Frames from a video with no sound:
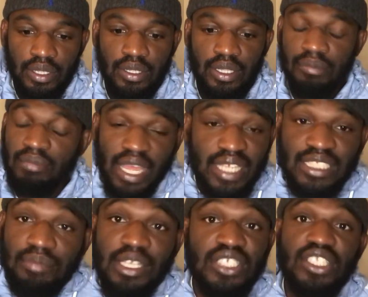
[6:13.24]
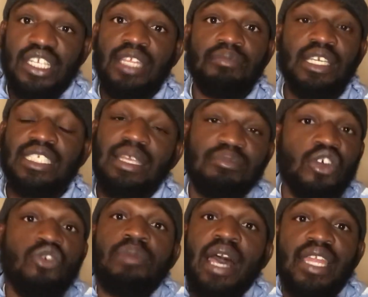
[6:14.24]
in my estimation. Again, because I'm
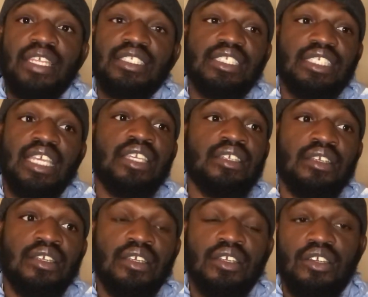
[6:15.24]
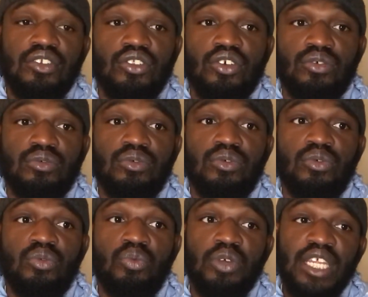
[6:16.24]
nobody to say, you know,
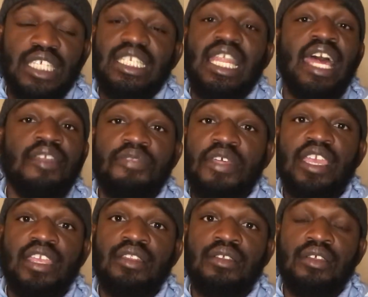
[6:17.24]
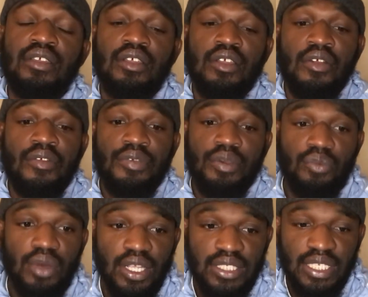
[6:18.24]
what his line of thinking
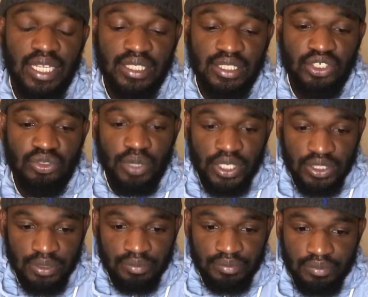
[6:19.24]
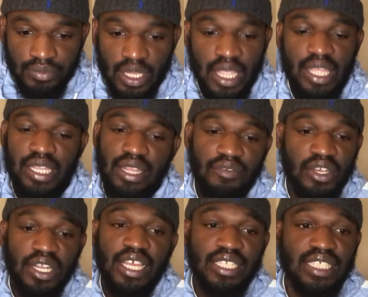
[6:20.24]
was in that situation.
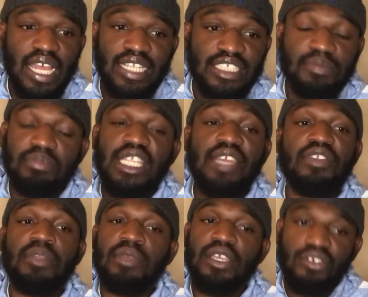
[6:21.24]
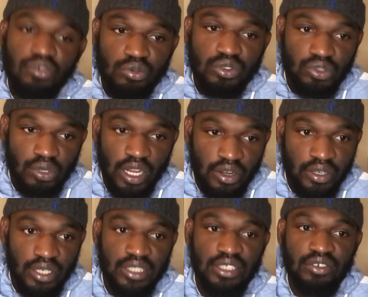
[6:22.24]
Nevertheless, I just believe it to be a crucial error.
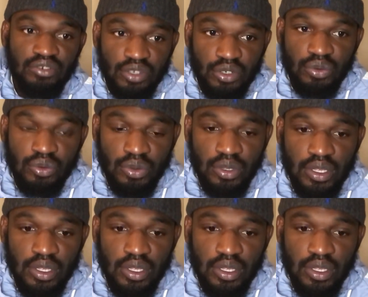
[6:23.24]
It's a critical